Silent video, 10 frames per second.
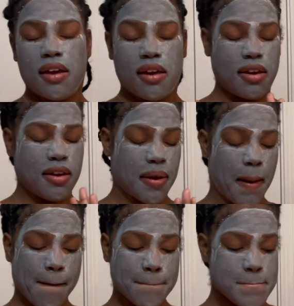
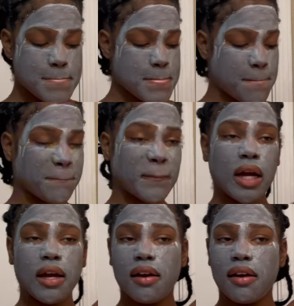And
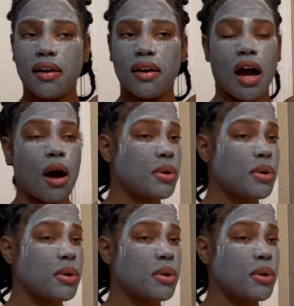I